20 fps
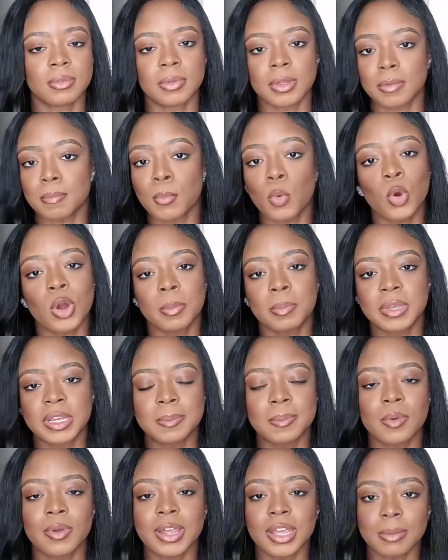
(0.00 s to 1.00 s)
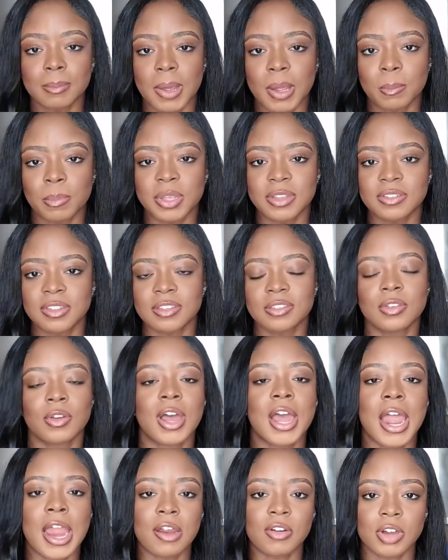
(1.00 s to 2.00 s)
like more people in my business. So
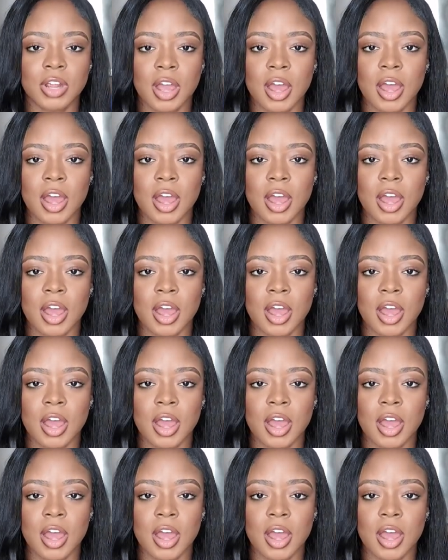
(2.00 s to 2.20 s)
hiring